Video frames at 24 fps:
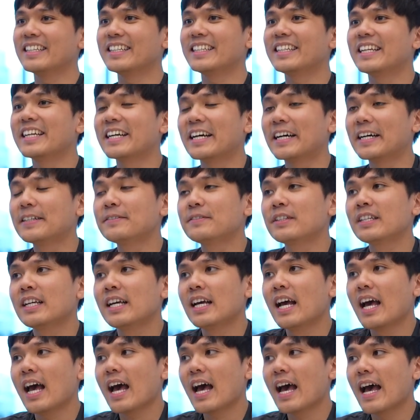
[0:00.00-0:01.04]
Yeah.
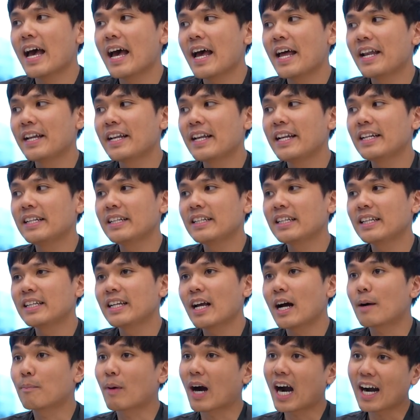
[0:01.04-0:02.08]
And
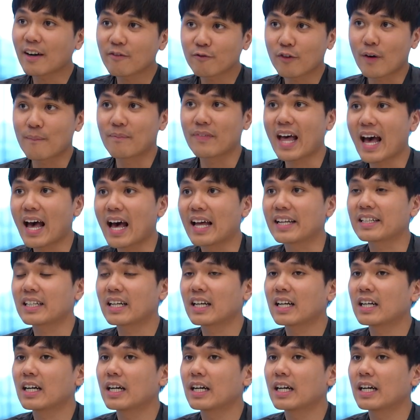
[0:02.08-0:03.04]
apart from that,